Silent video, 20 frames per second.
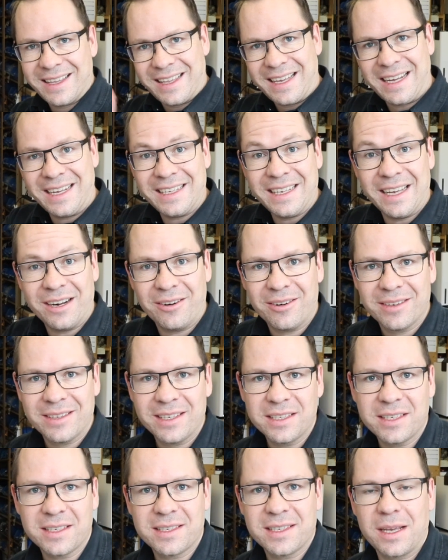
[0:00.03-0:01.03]
Hi there,
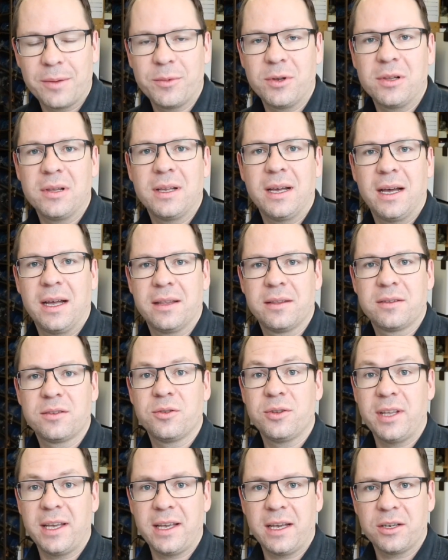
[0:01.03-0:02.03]
this is Samuel and
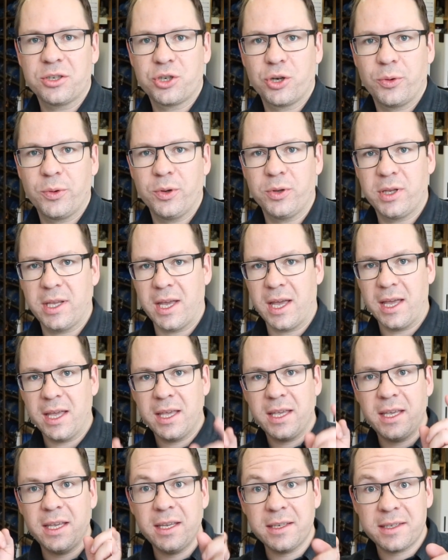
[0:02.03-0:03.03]
today I'll show you the
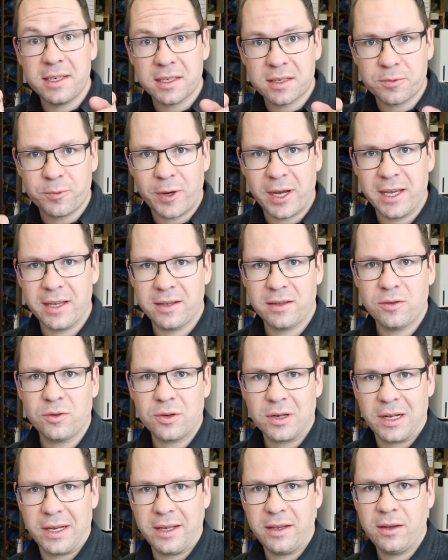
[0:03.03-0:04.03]
easiest way to
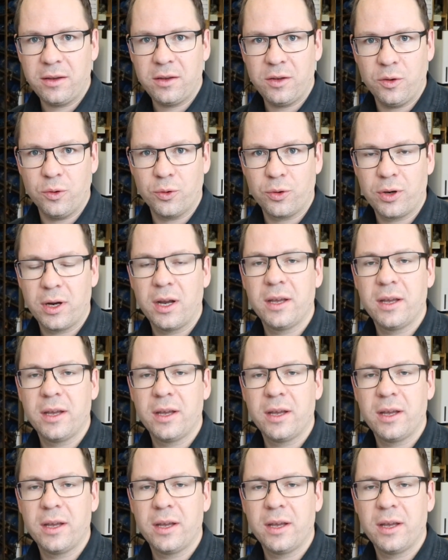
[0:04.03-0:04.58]
clean your